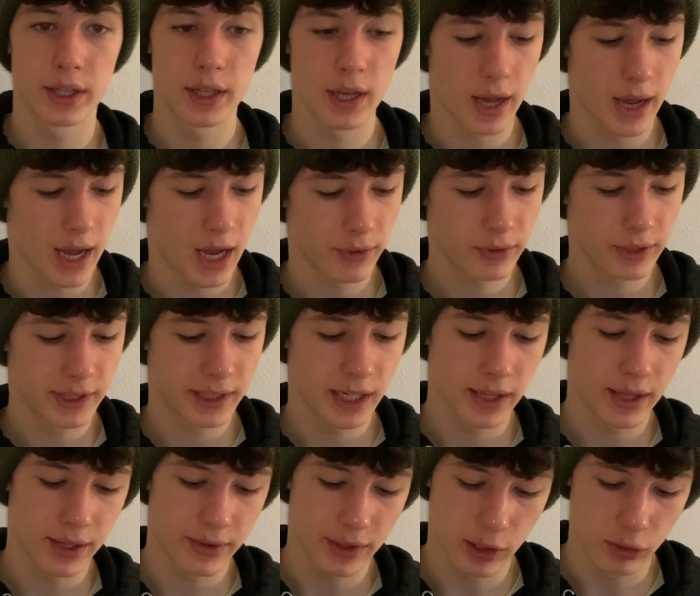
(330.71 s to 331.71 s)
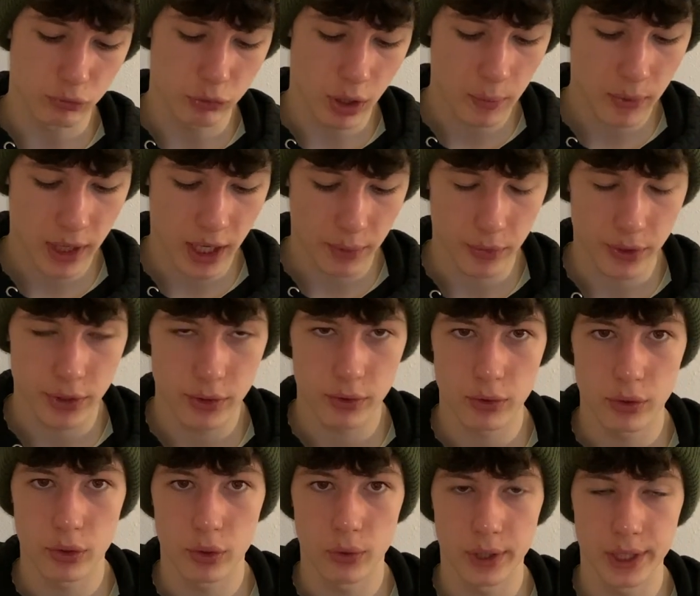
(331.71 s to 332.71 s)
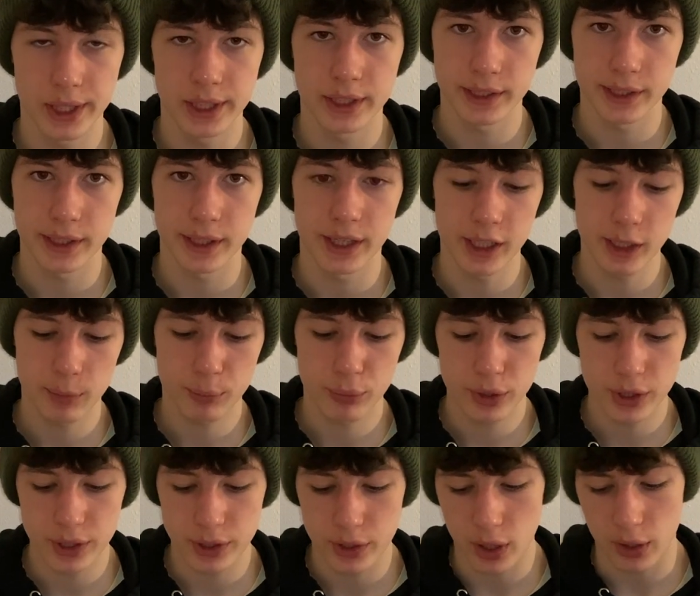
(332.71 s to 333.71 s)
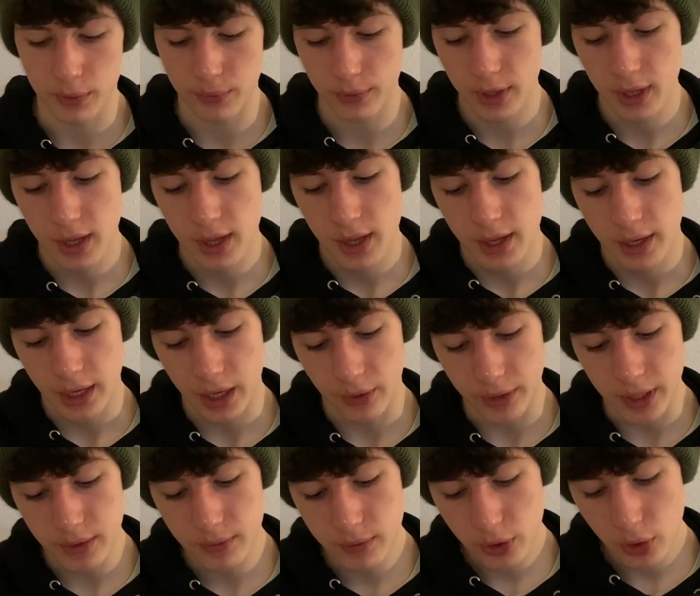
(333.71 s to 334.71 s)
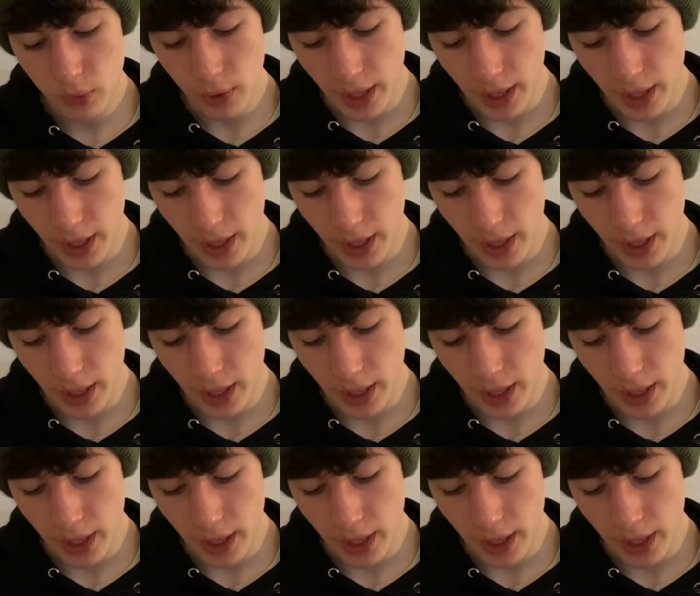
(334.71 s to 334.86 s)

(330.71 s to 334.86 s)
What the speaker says: I have to say that this rubber-like material, it's pretty tough. Now, even though I